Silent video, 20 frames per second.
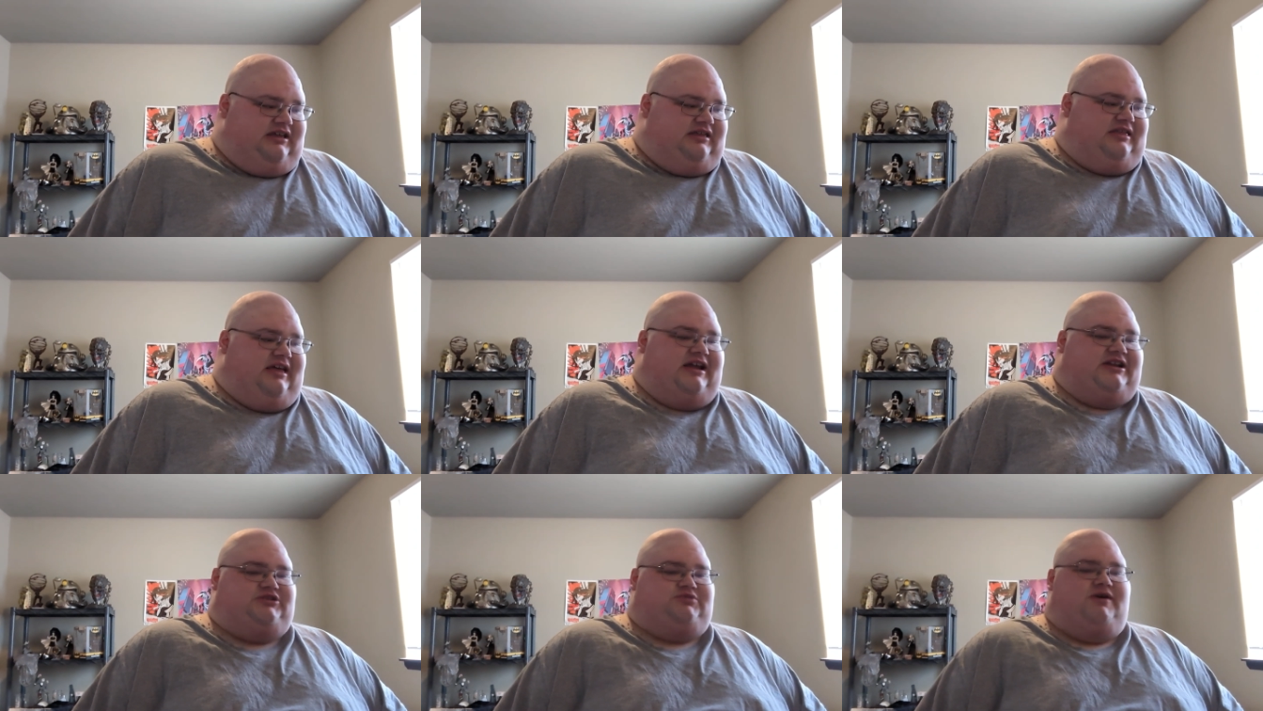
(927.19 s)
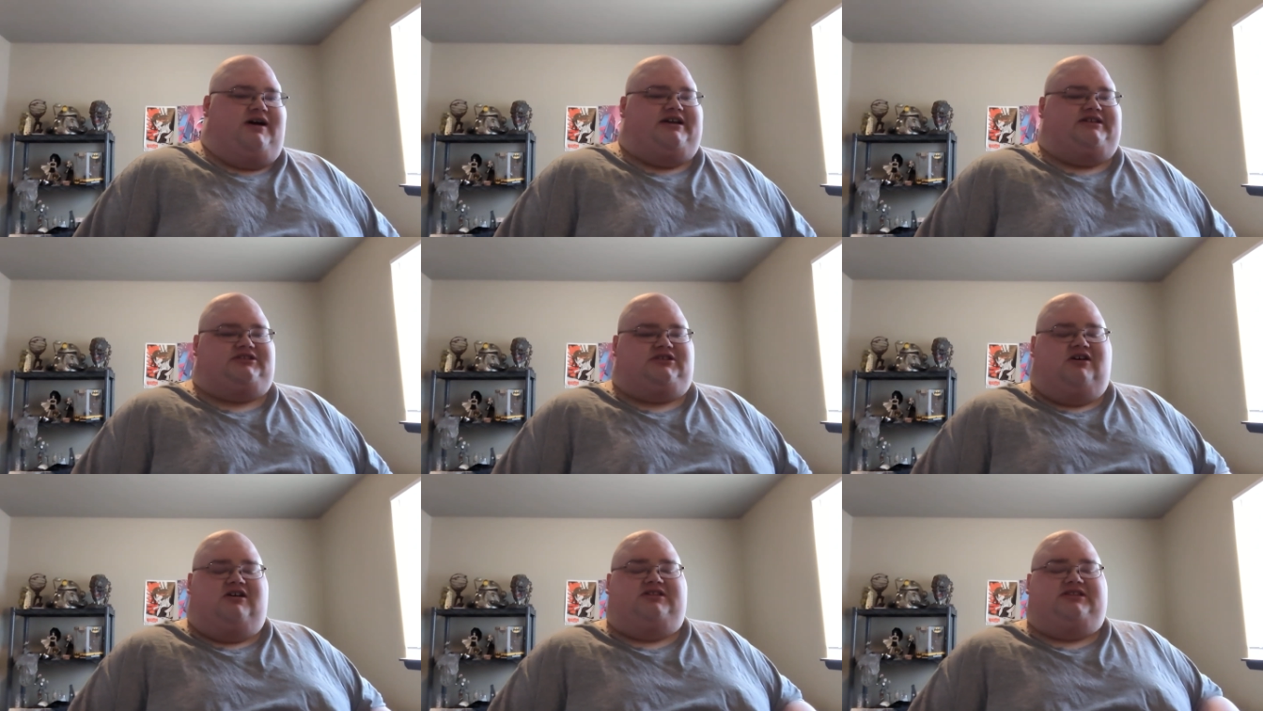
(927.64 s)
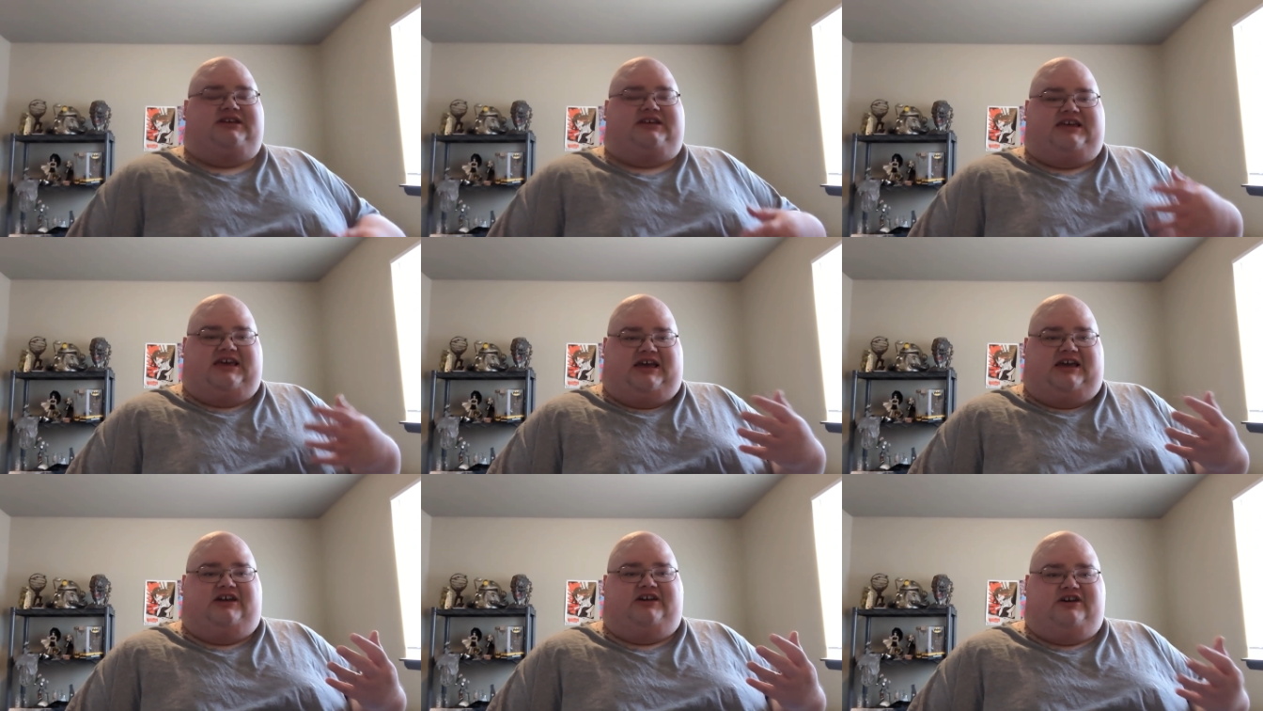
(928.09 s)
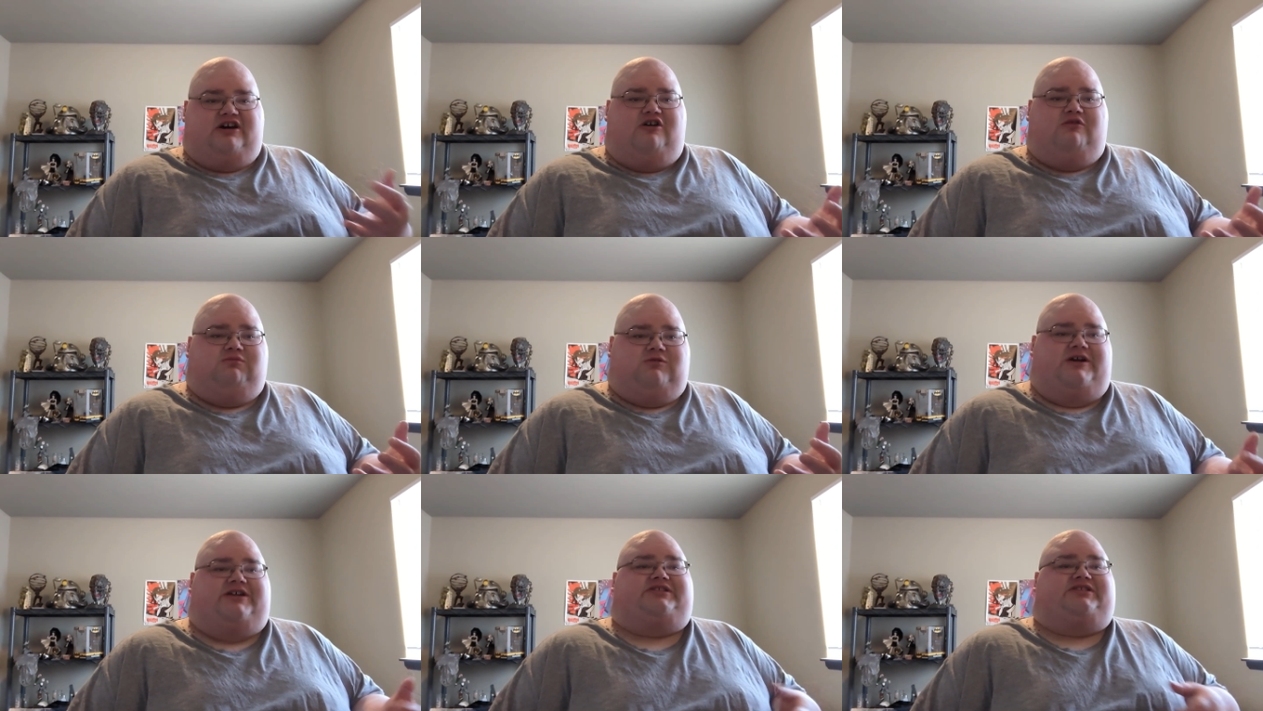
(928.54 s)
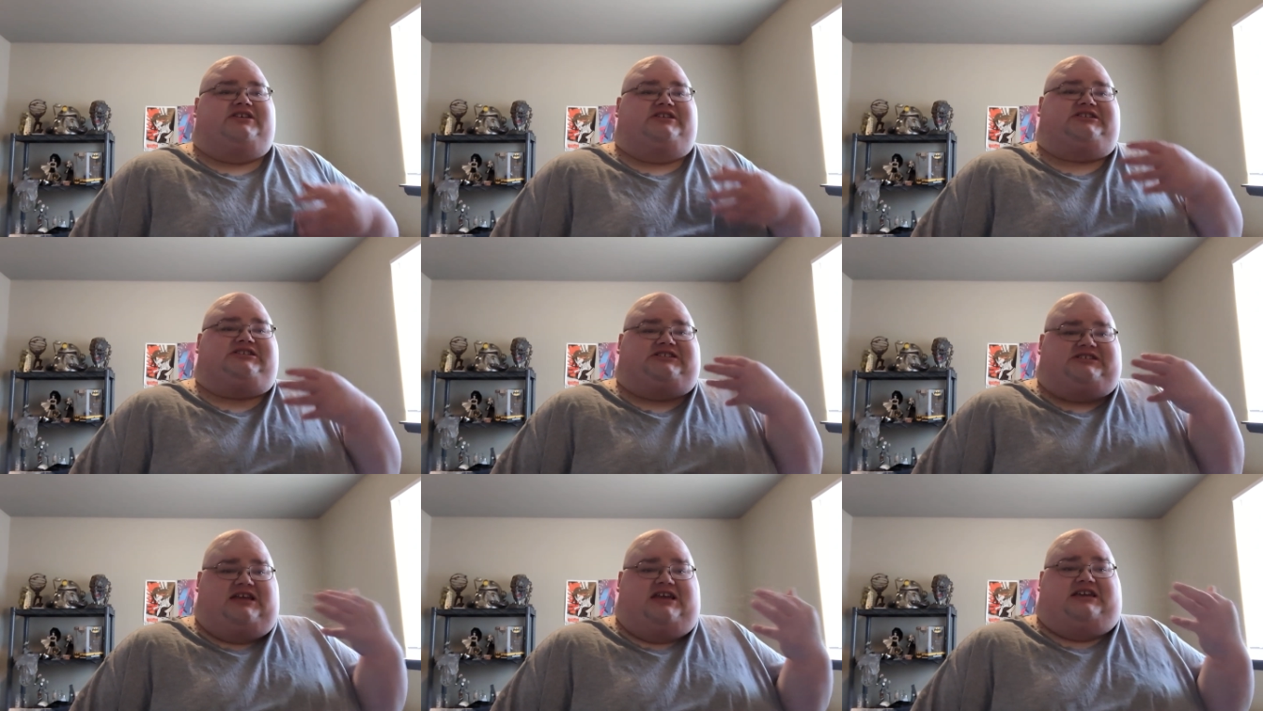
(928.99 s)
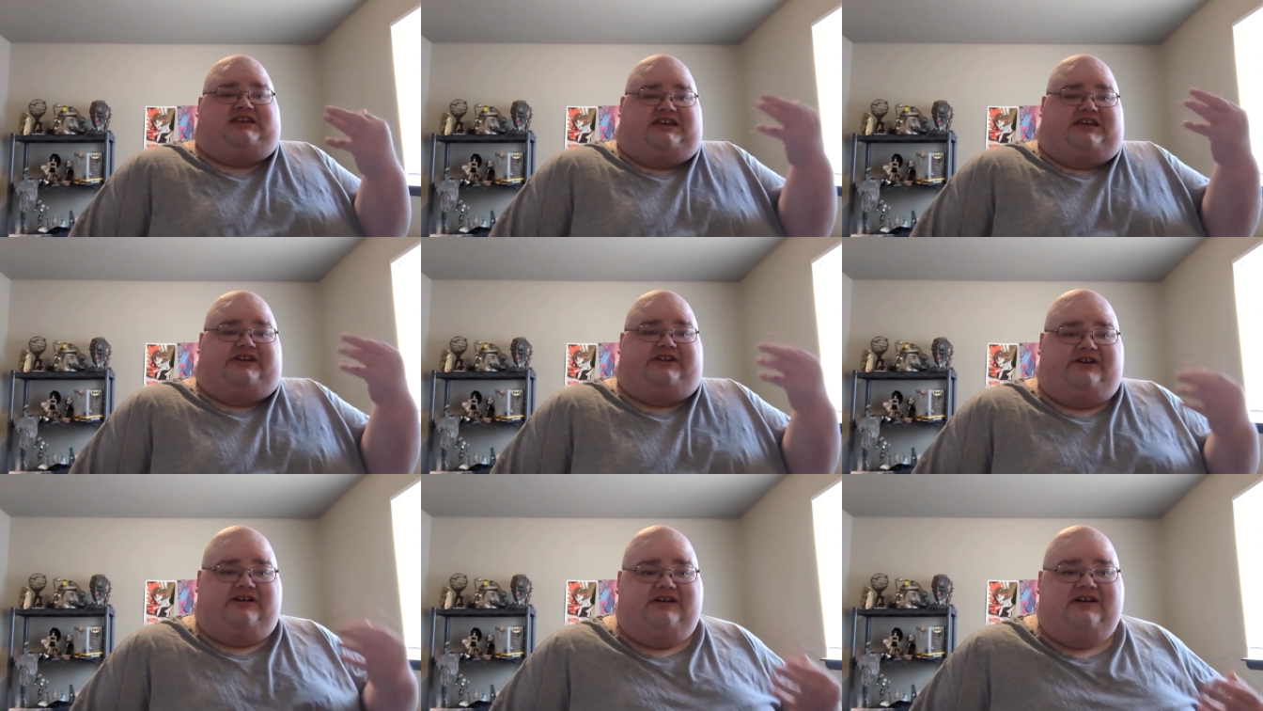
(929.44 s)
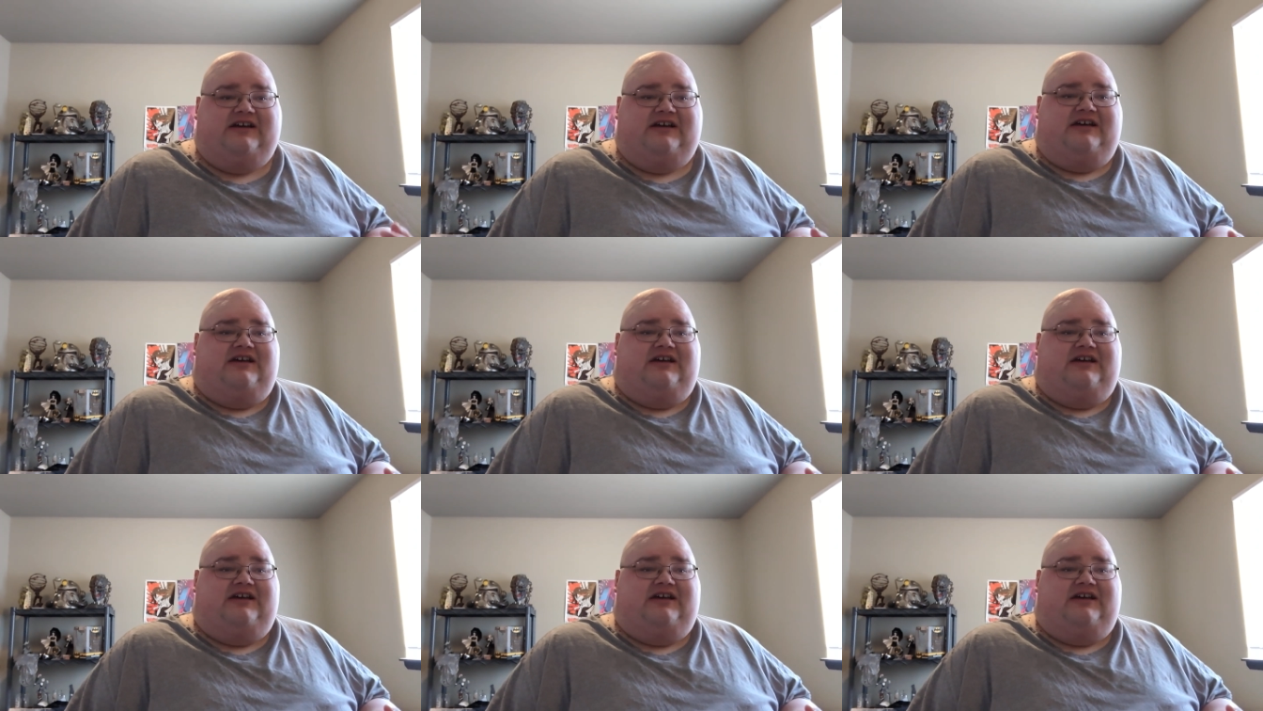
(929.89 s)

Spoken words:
That is why it's called the king cobra, the snake eater.